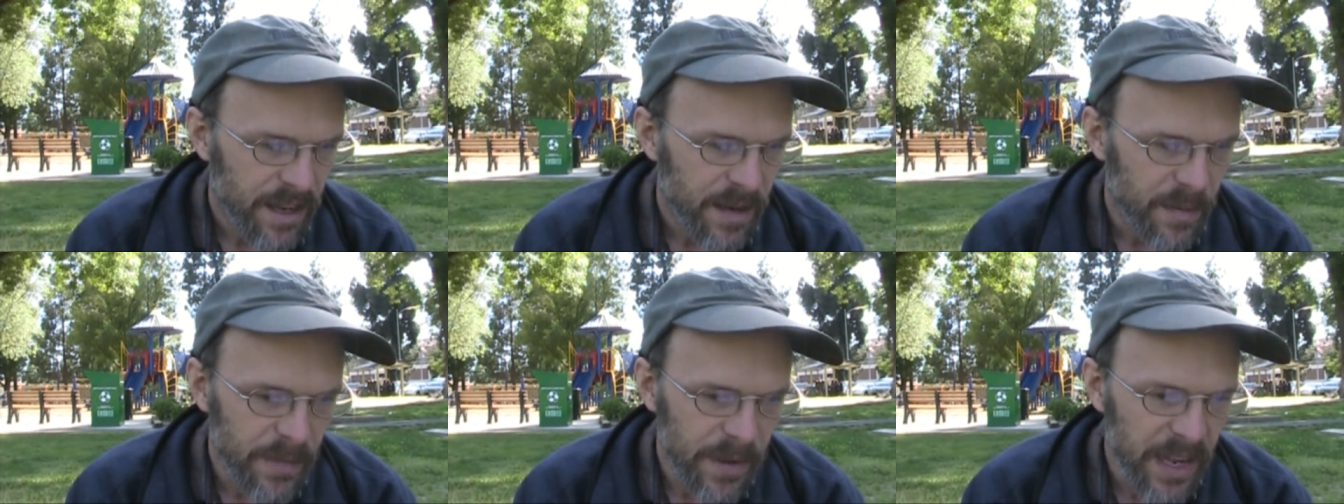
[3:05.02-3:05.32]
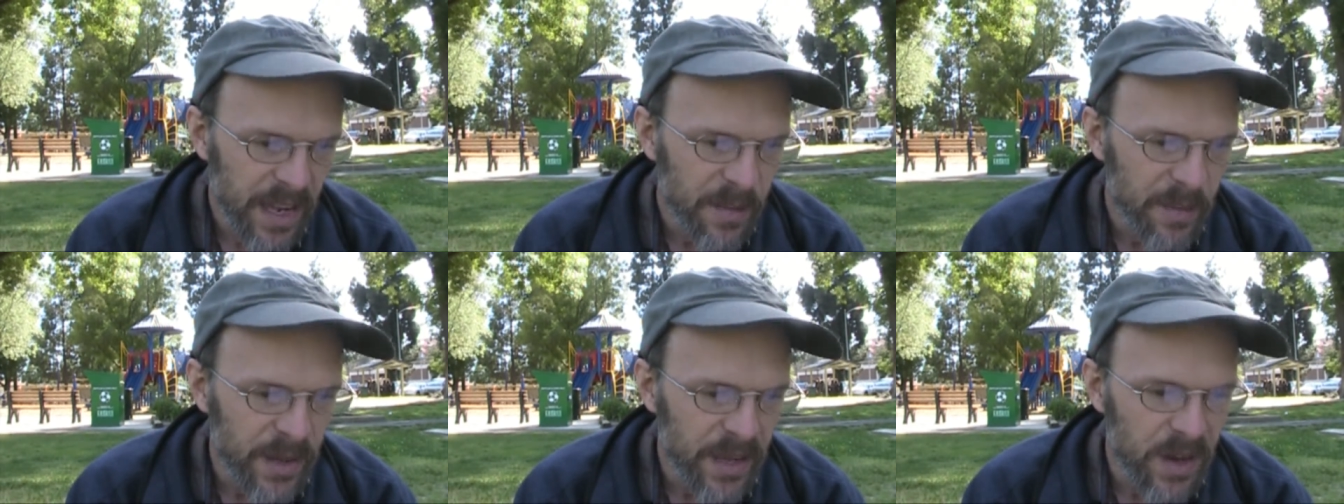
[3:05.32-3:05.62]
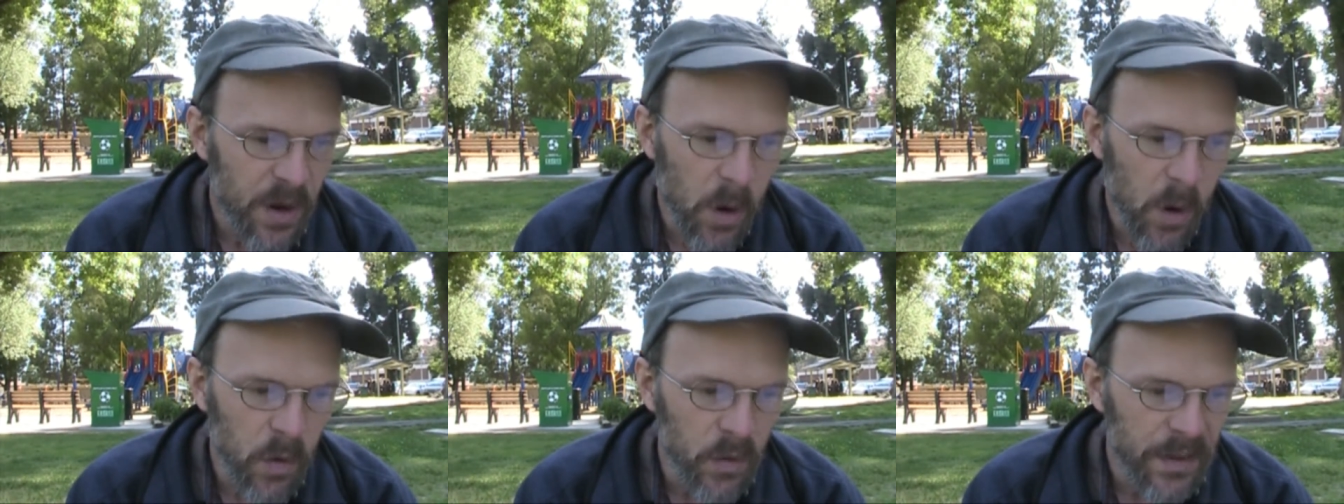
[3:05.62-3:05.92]
It may
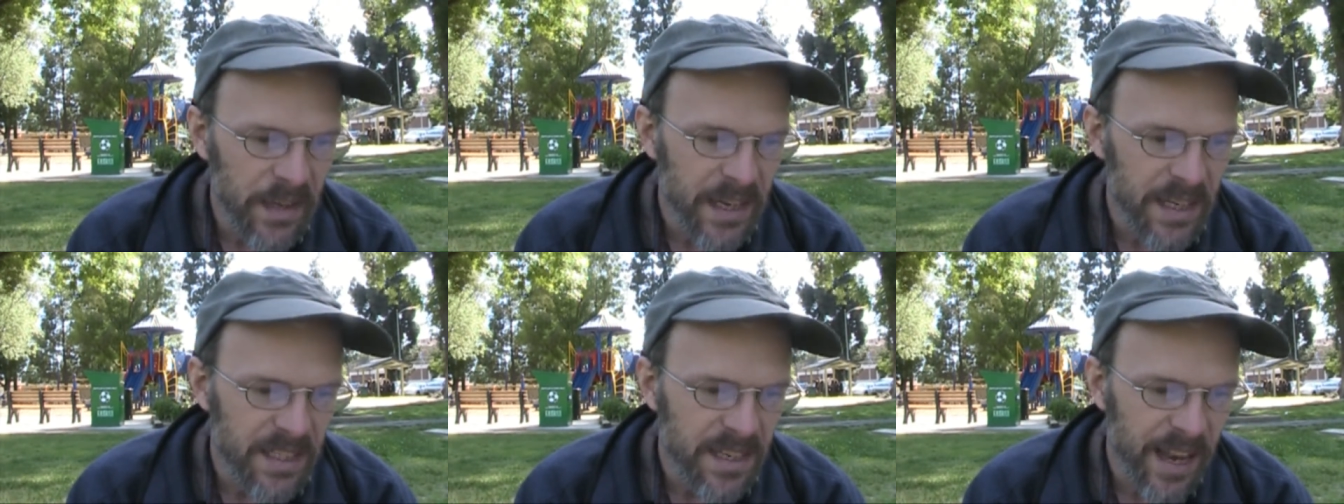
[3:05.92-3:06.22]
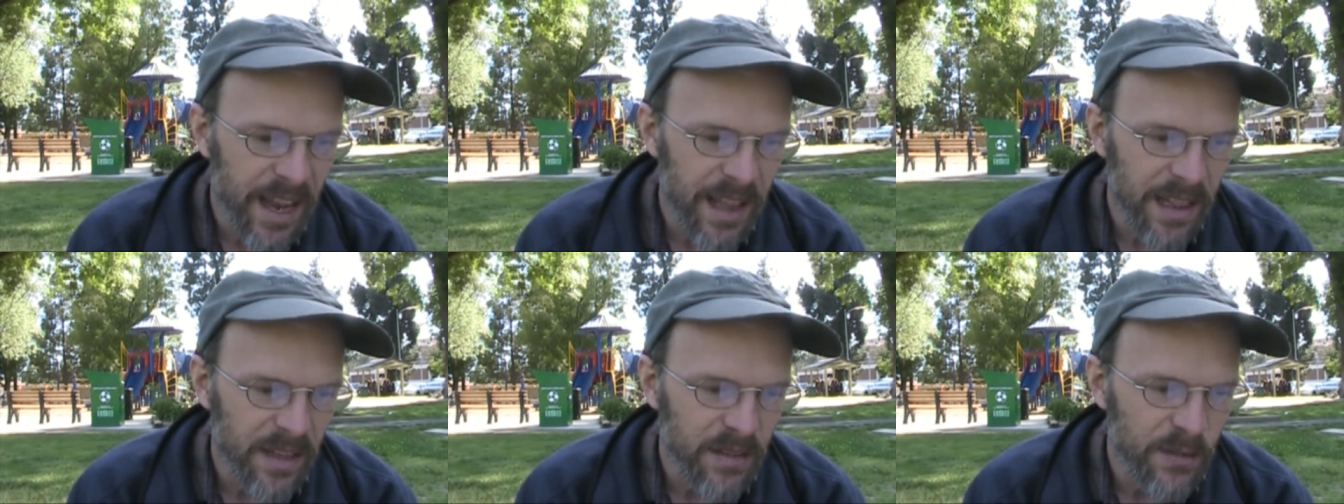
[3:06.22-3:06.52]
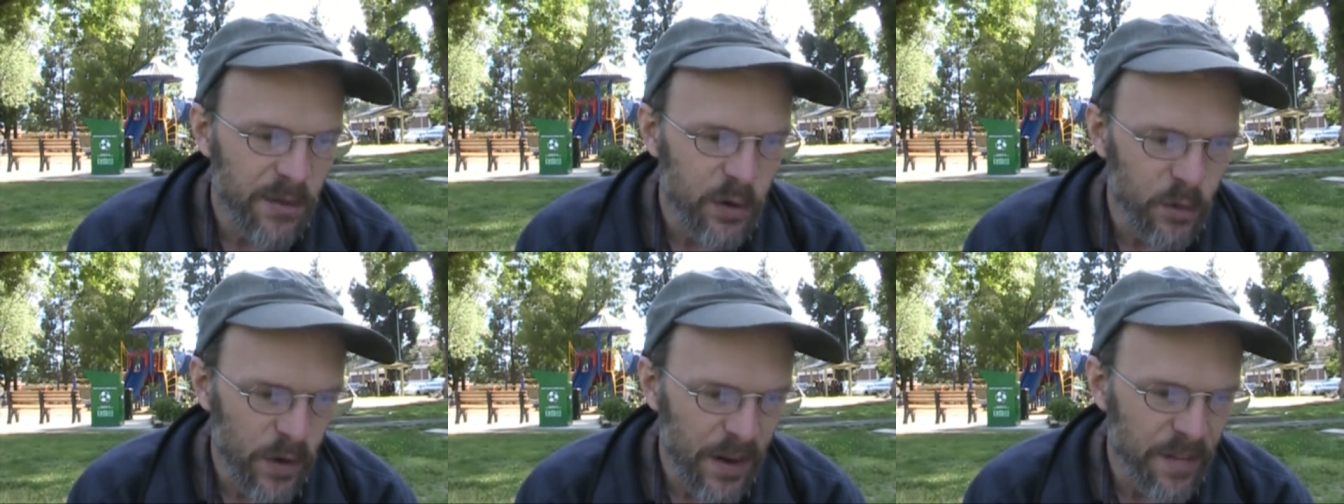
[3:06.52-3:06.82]
be only a tale
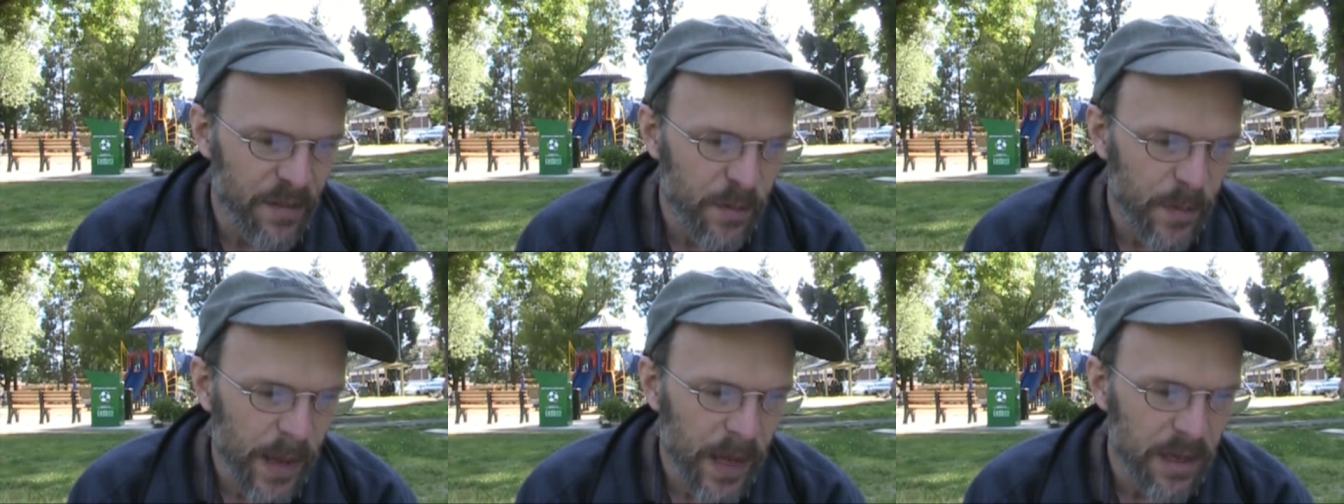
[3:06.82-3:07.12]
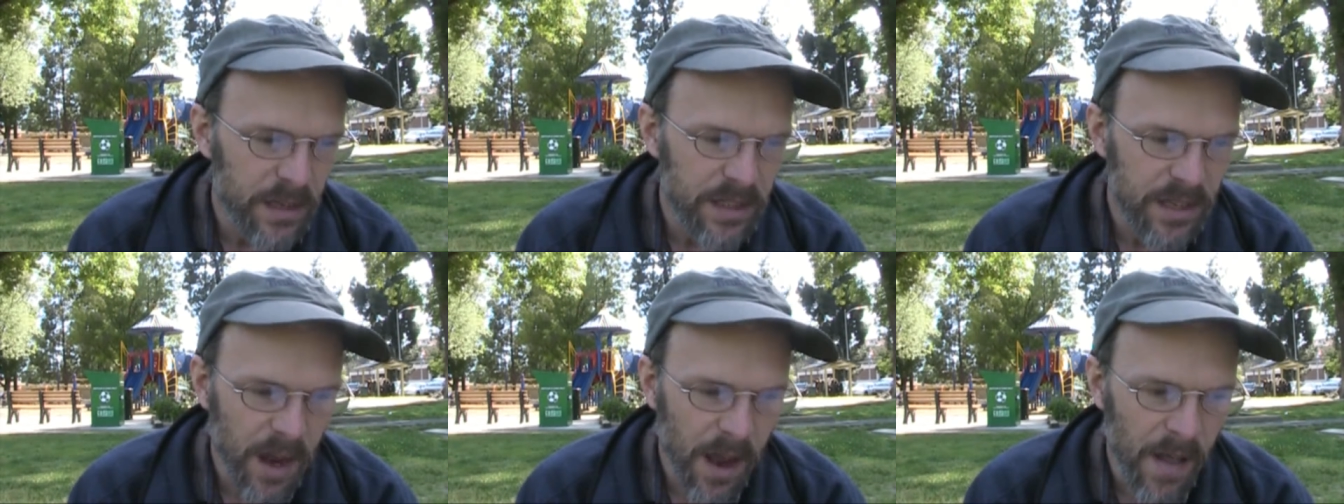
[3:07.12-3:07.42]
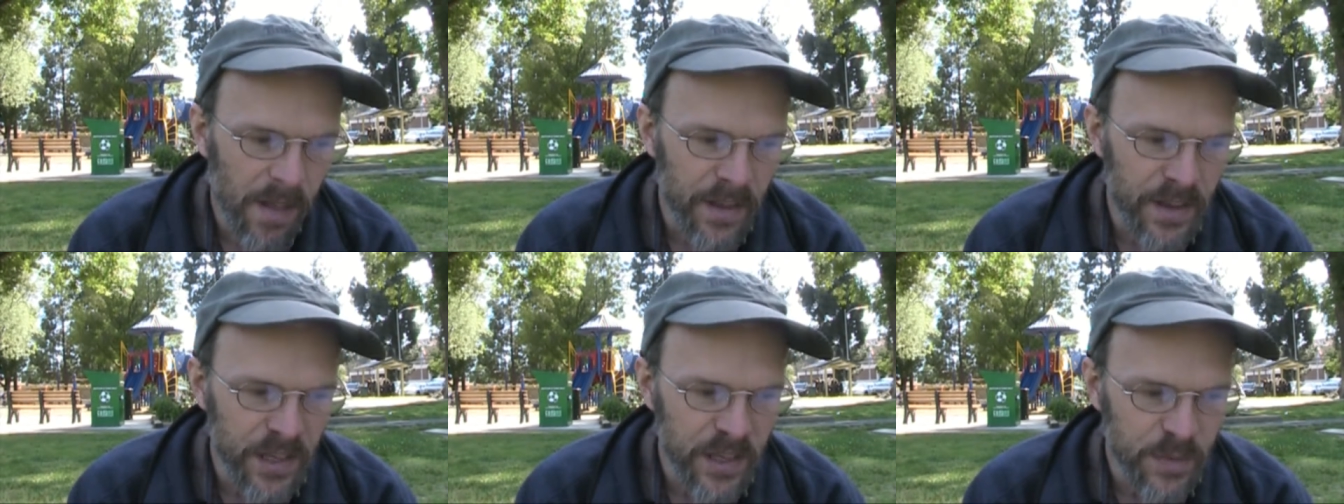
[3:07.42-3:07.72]
of grief about
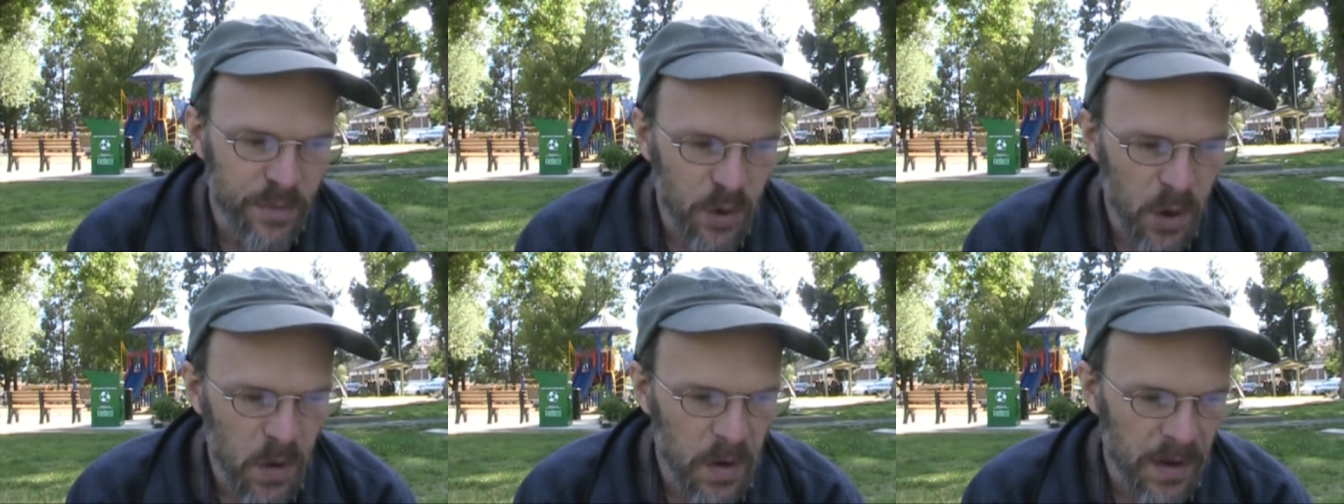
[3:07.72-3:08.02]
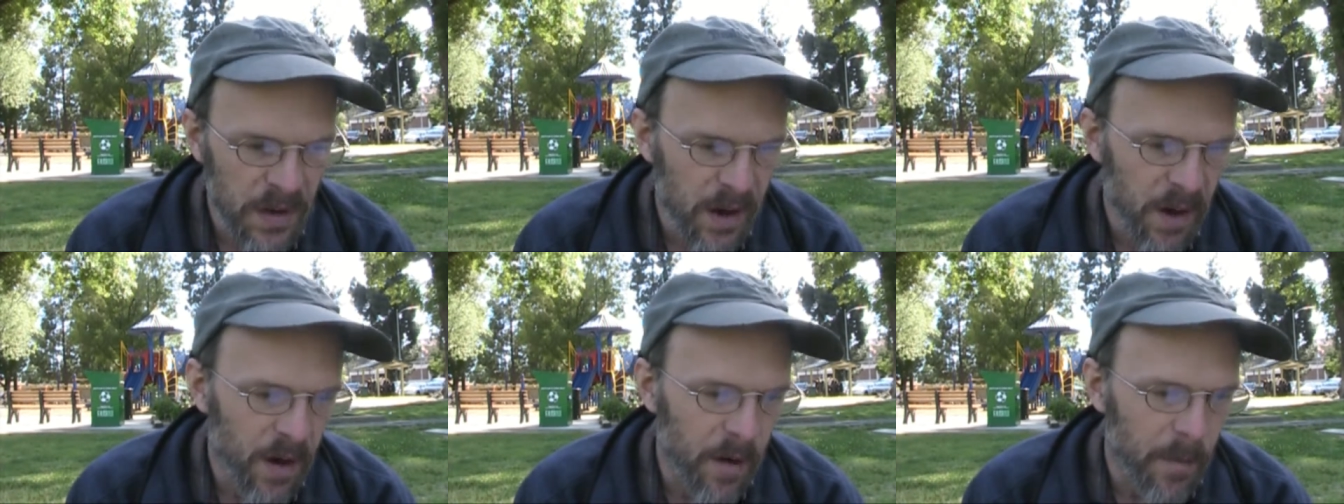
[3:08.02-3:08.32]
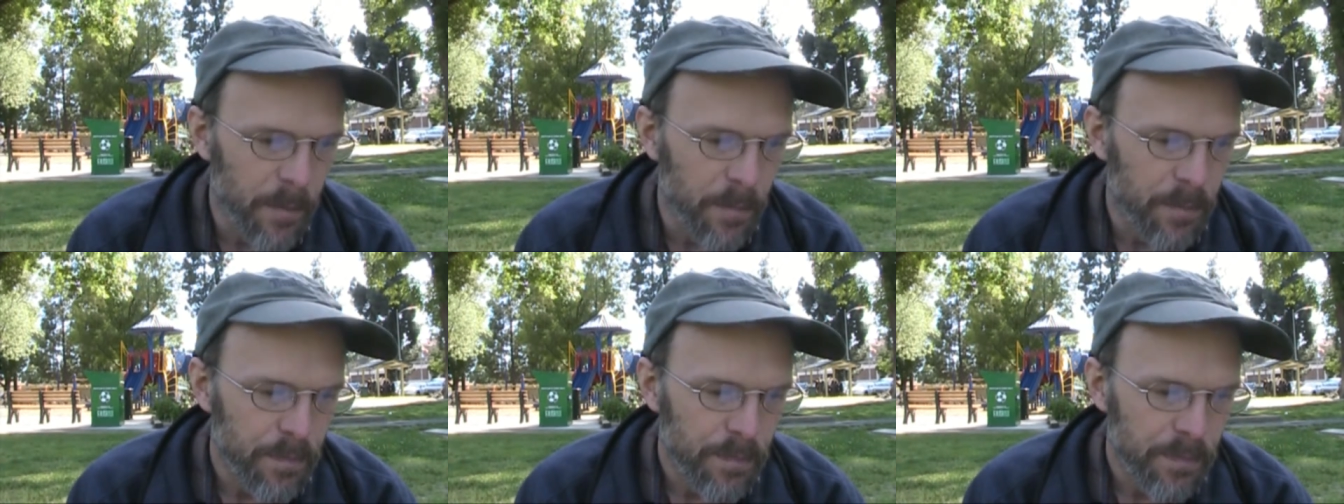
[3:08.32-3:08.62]
Dolly's broken
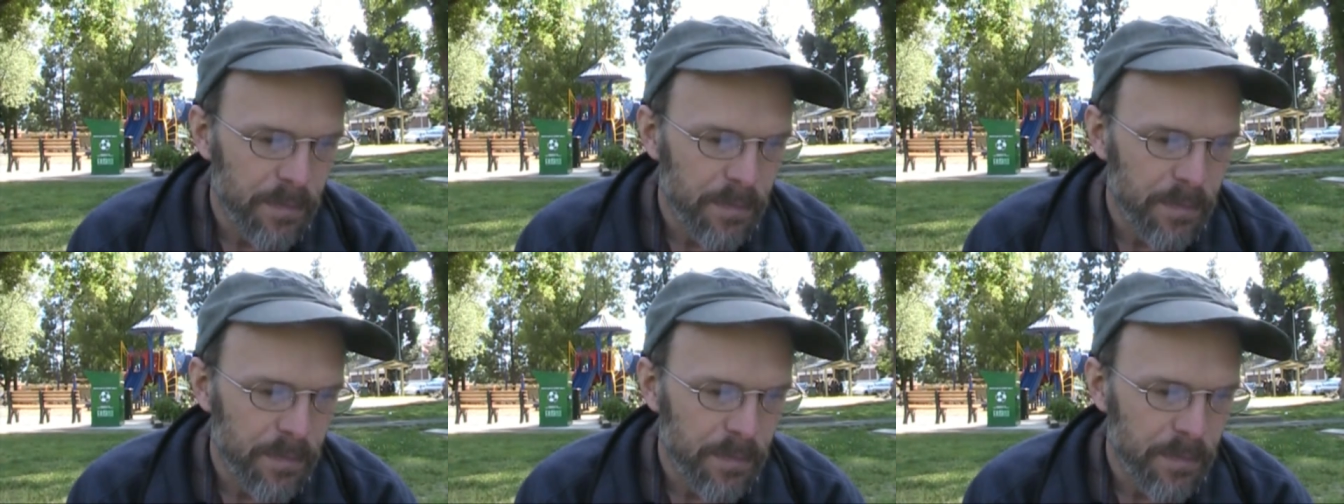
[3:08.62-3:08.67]
arm,